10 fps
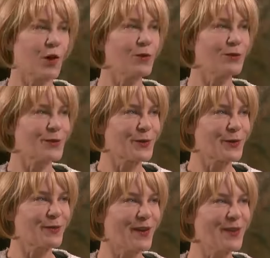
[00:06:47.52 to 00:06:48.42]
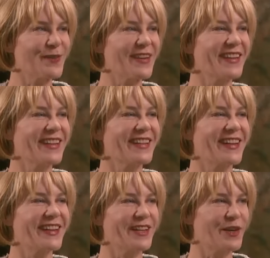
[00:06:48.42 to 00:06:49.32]
cult sort of following,
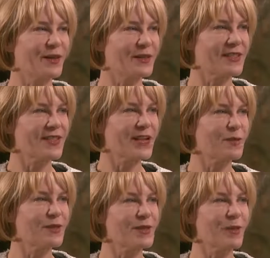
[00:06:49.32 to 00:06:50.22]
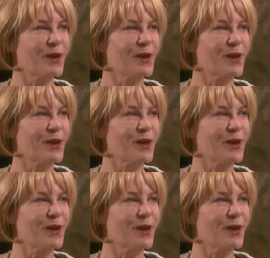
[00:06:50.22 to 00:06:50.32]
the disciples and